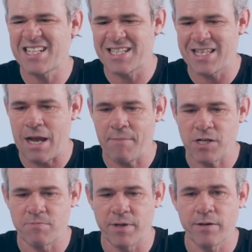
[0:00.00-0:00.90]
it's that
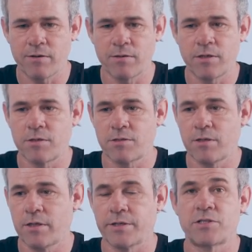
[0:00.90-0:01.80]
much bigger you know it's
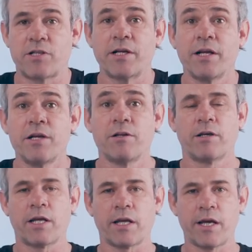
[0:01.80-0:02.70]
not like suddenly you're
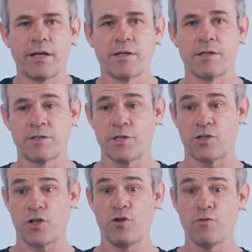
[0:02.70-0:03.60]
looking at it and there's
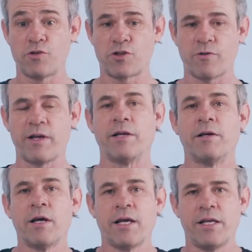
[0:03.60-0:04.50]
this huge
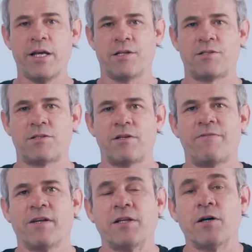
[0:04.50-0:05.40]
screen yes it's
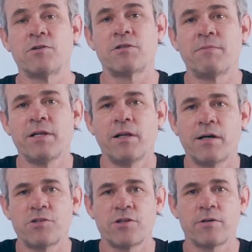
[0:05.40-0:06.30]
definitely noticeably
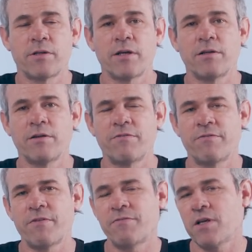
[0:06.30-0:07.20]
larger than the
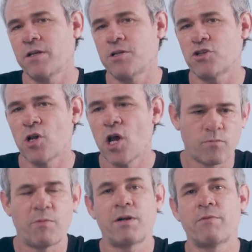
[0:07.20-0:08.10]
15 inch
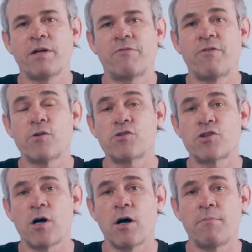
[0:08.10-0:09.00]
but when I'm running
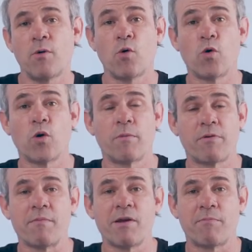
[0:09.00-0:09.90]
Photoshop or
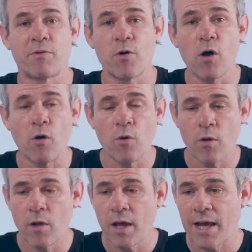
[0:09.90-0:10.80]
Premiere Pro,
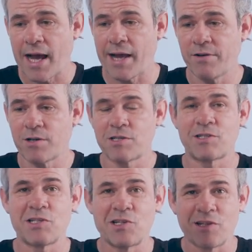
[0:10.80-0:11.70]
I
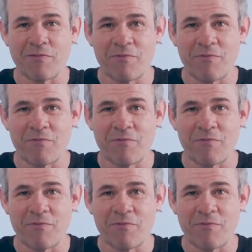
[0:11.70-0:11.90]
notice, you know, the